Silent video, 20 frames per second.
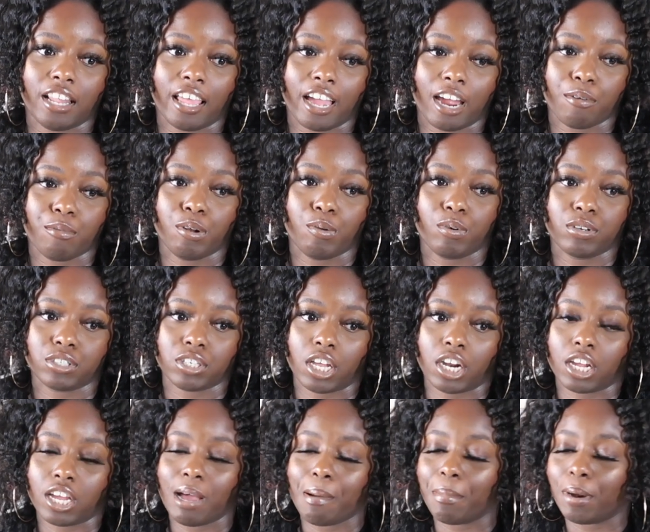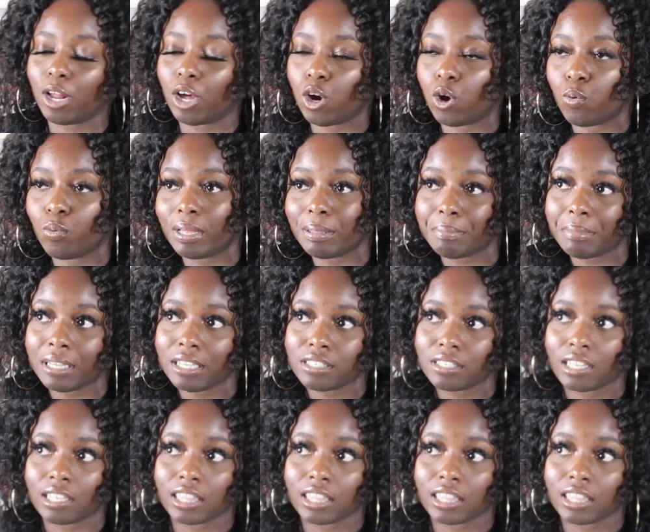Like I really want y'all to come along with me.